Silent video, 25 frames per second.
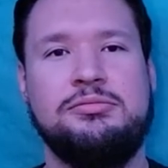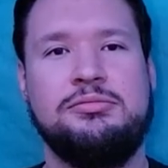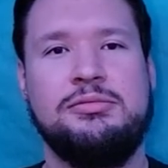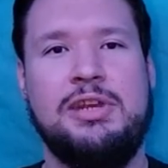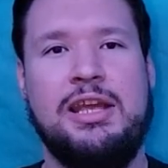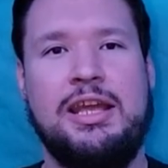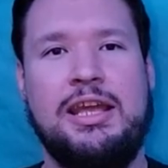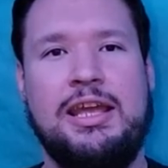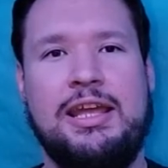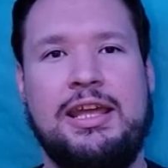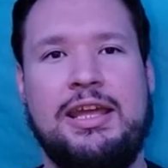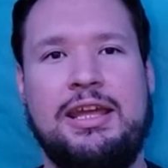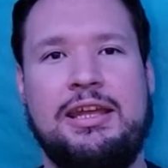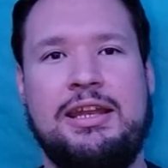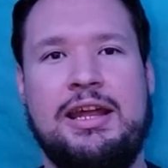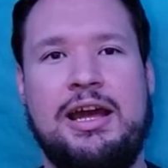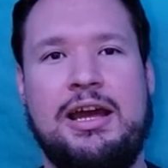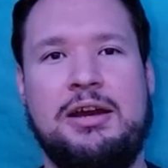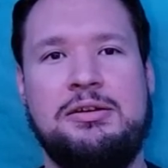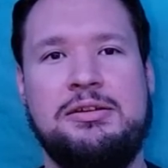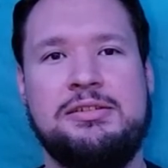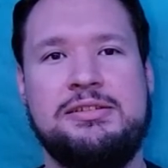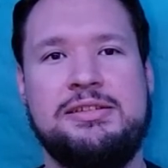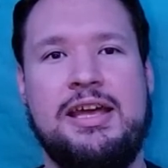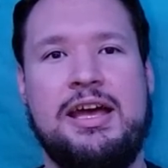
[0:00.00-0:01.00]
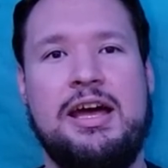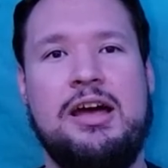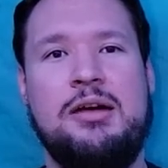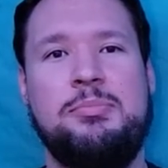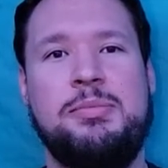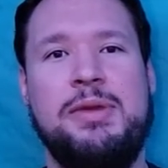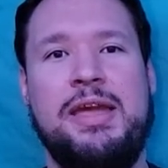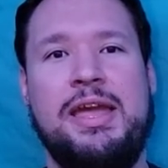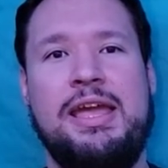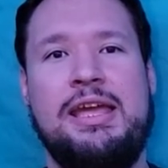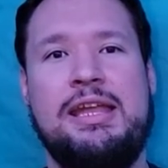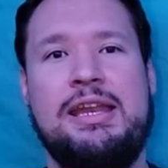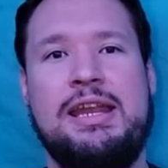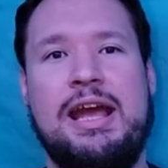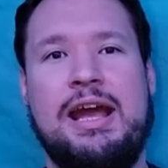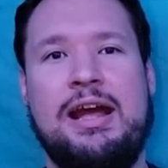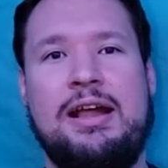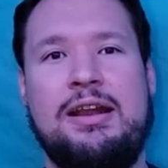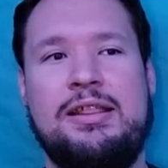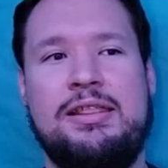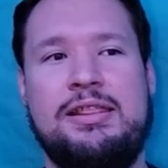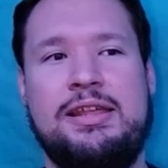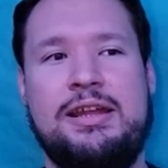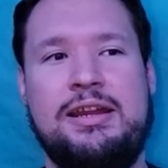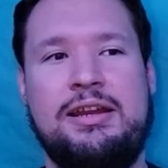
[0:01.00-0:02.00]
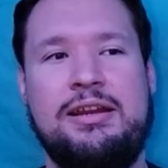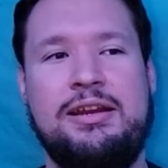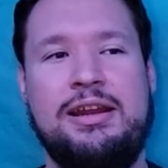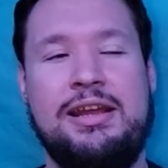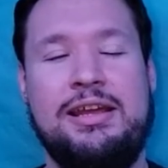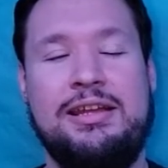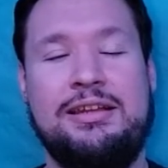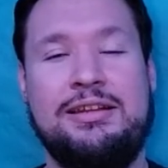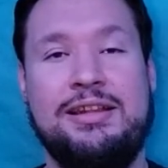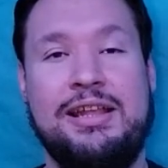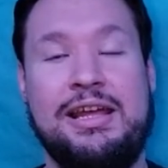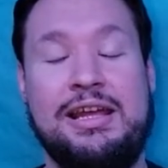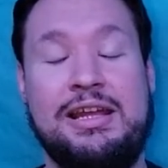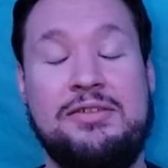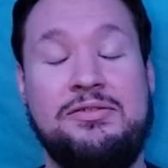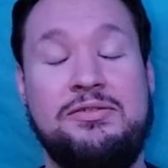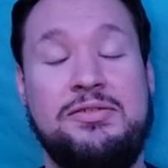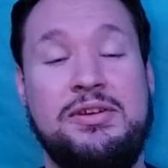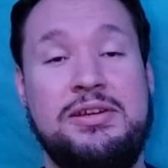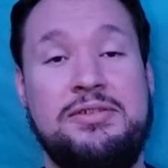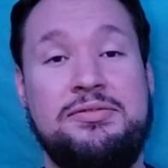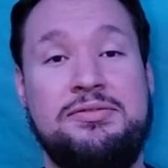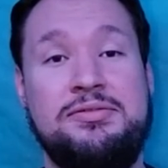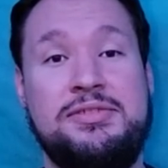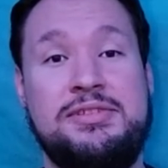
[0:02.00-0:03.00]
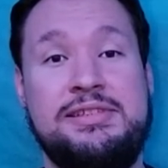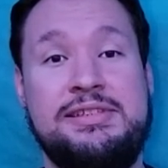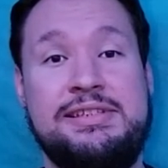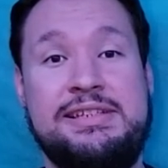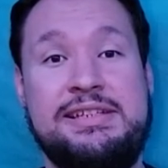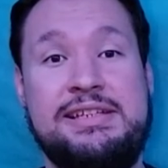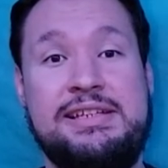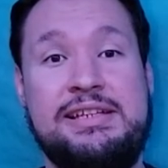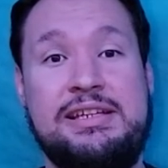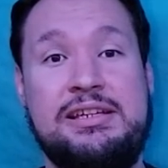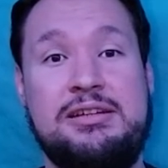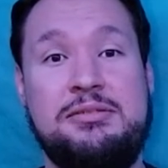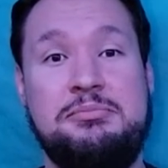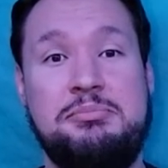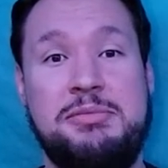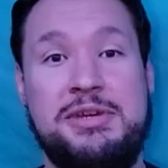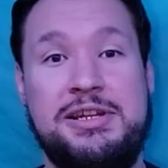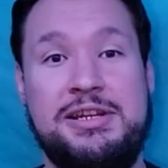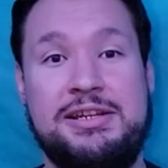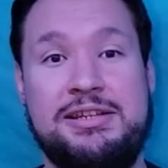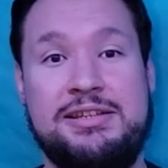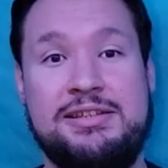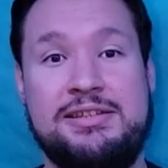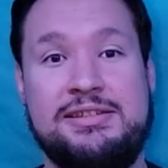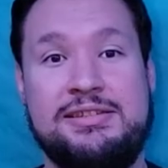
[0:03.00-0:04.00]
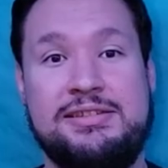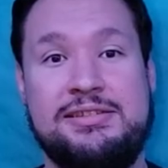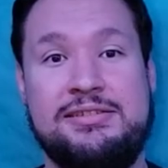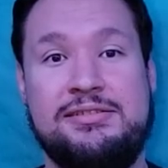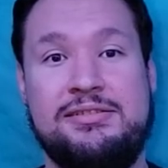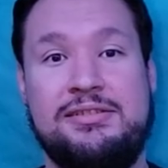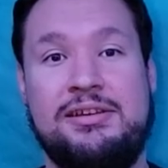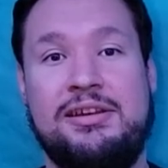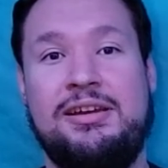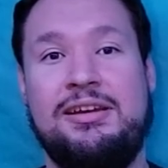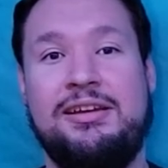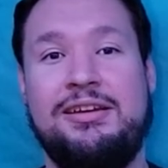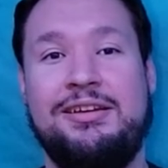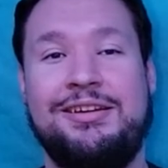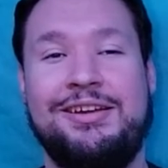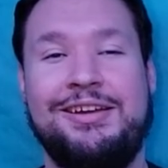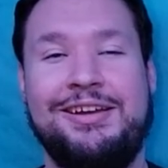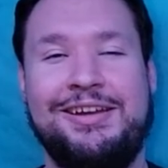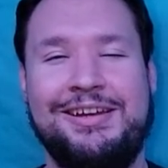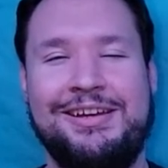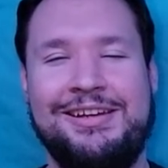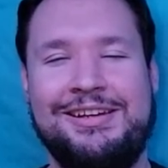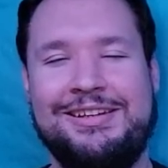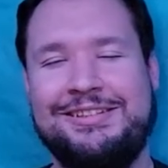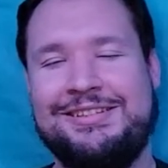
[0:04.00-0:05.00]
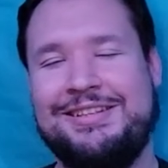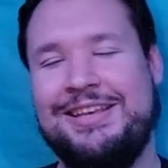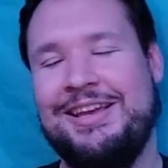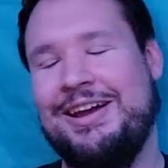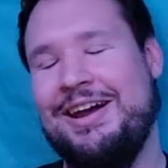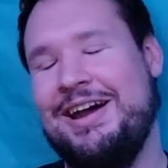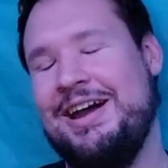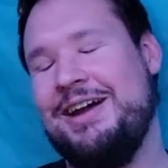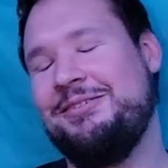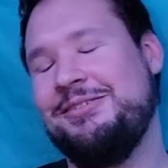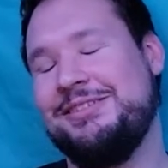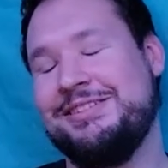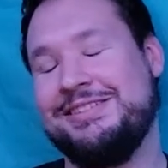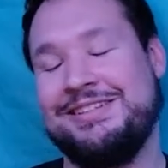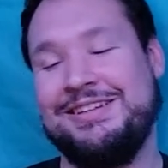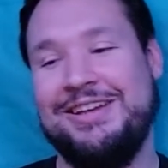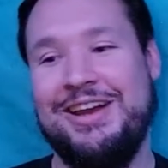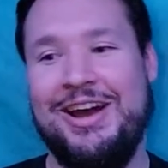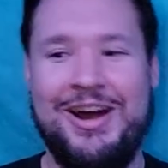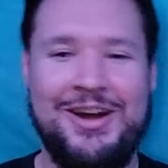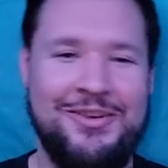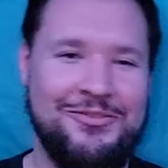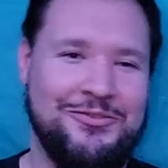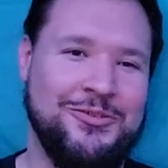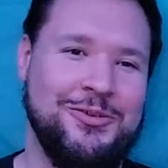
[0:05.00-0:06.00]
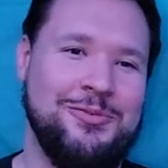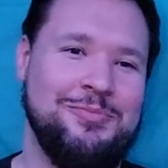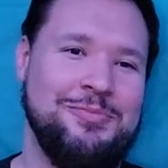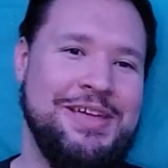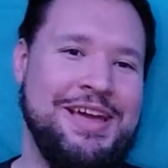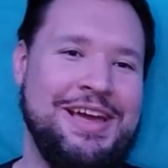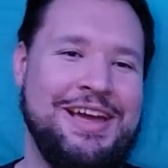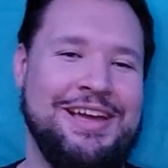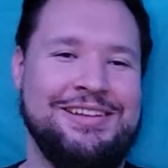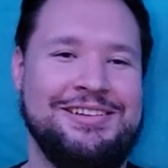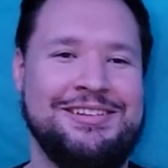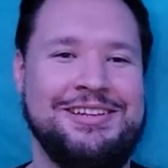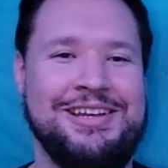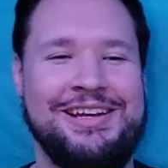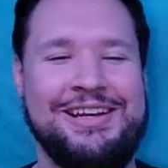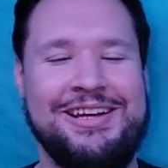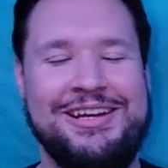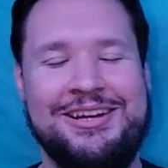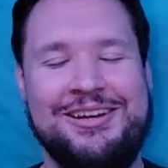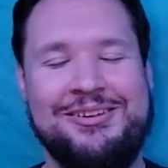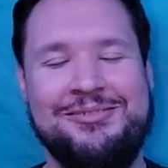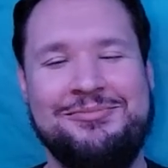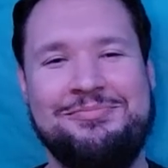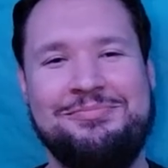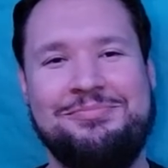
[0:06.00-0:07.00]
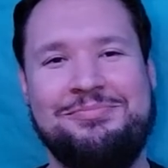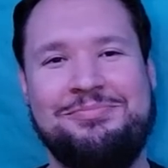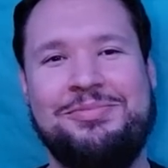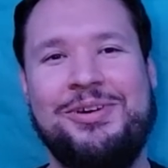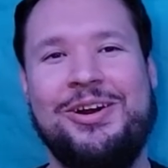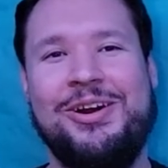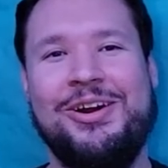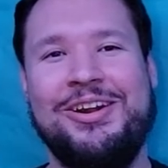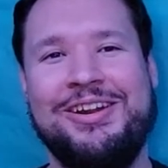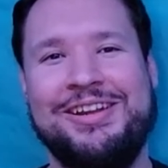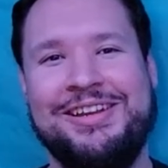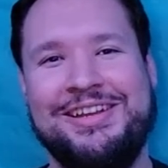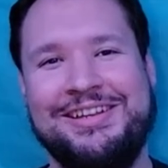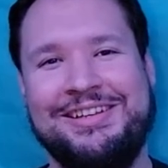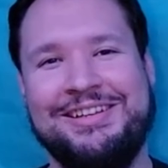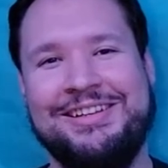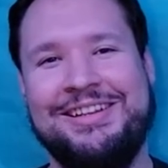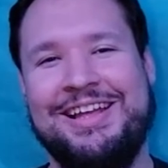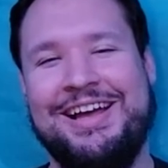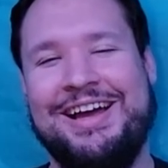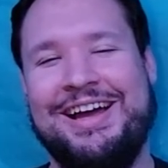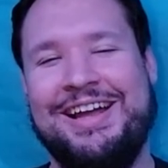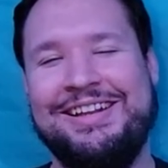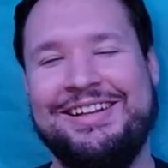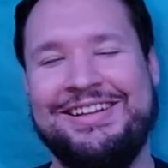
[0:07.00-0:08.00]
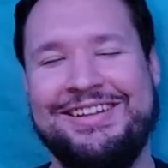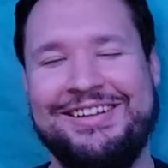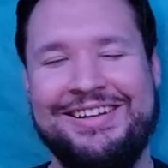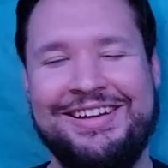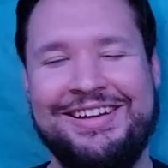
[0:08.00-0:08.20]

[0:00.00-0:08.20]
And I was up and out of there in like 15 minutes. So I was gone from that parking lot.